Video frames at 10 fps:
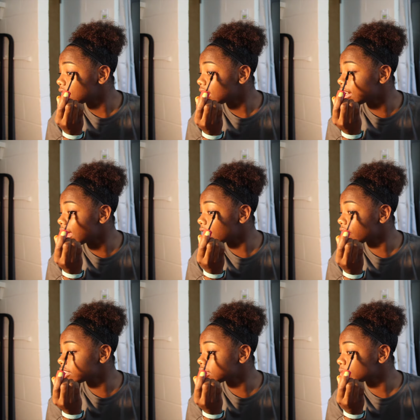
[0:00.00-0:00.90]
And
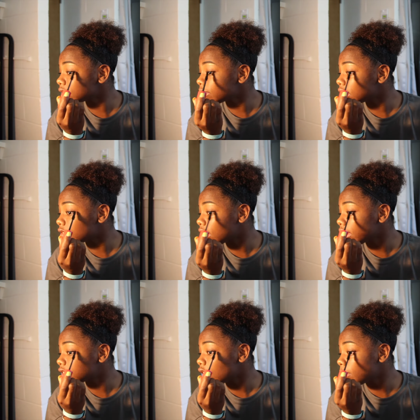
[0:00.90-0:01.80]
for some reason, whenever I
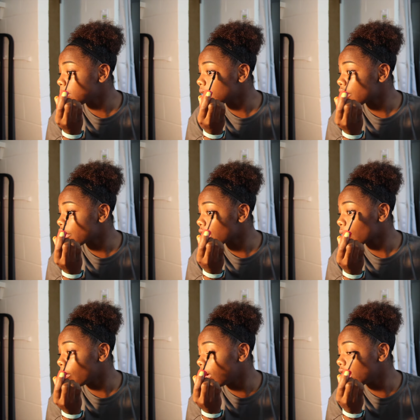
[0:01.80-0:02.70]
like tell people that, they're like,
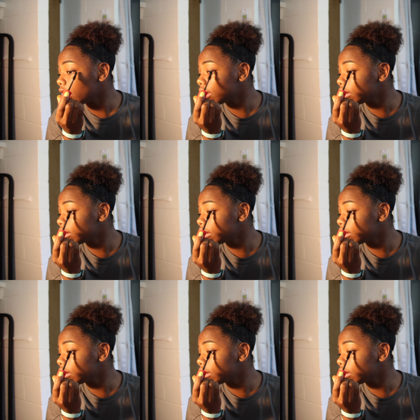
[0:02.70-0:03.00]
what?